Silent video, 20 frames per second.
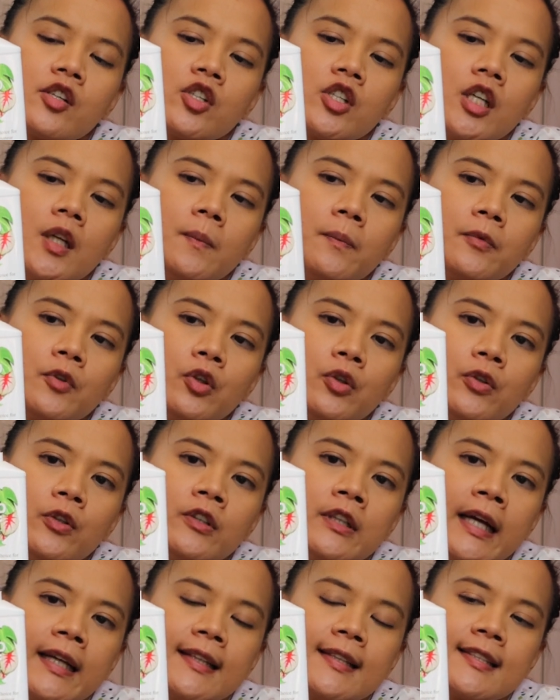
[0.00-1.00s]
shipped to
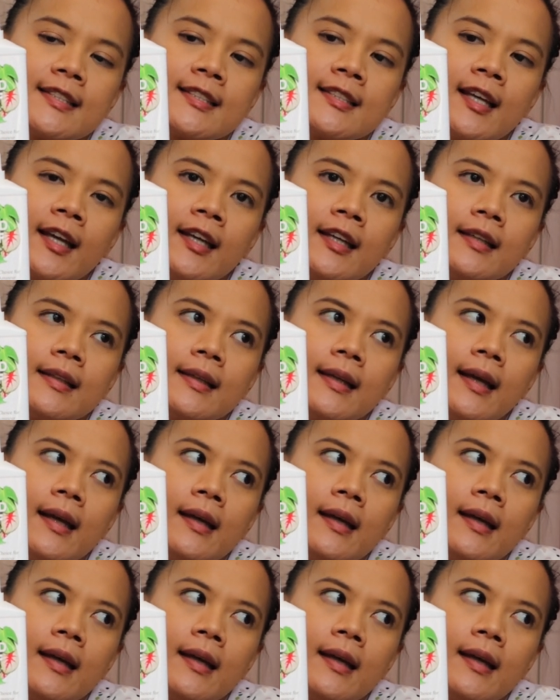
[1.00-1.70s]
United States,